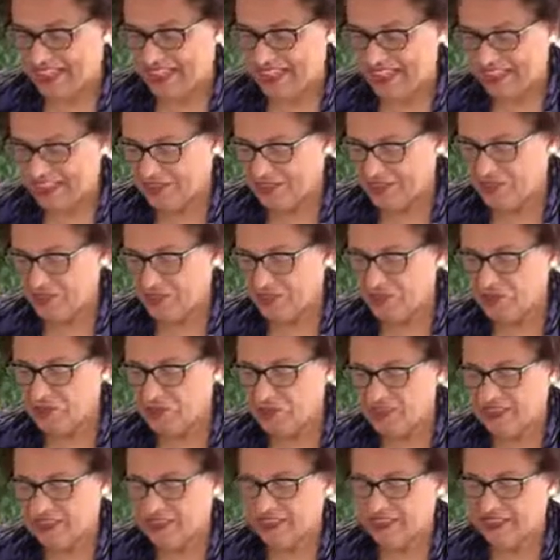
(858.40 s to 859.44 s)
And then one
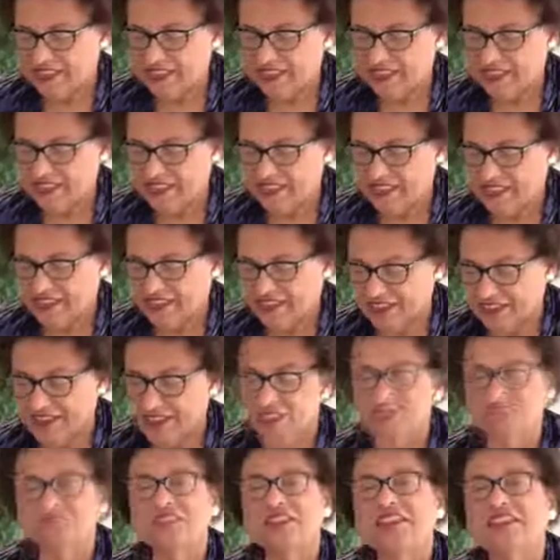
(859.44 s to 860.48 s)
morning they
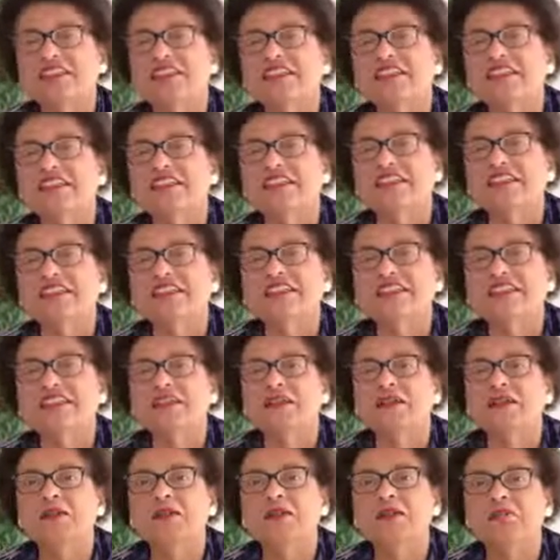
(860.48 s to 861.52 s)
left,
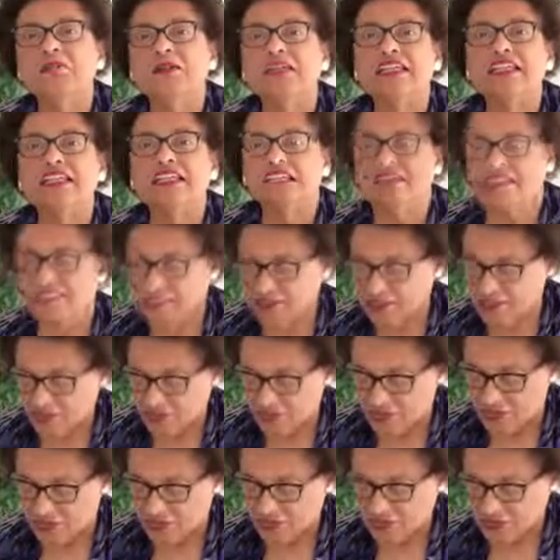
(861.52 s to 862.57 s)
making their
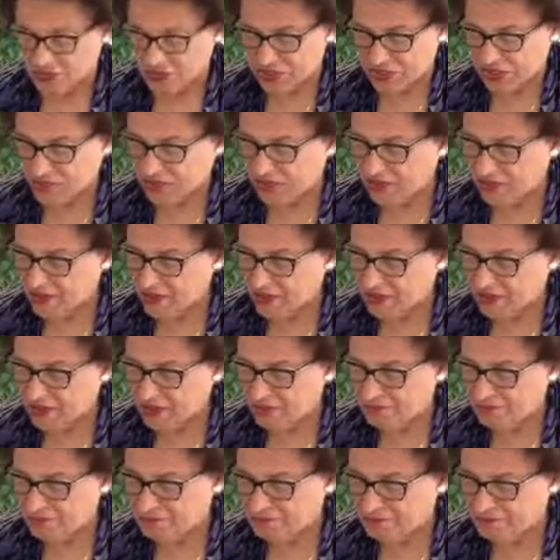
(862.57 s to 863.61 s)
long journey back
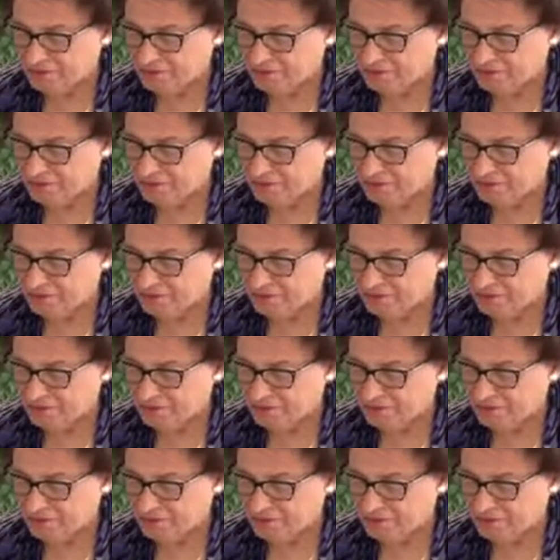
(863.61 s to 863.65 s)
home.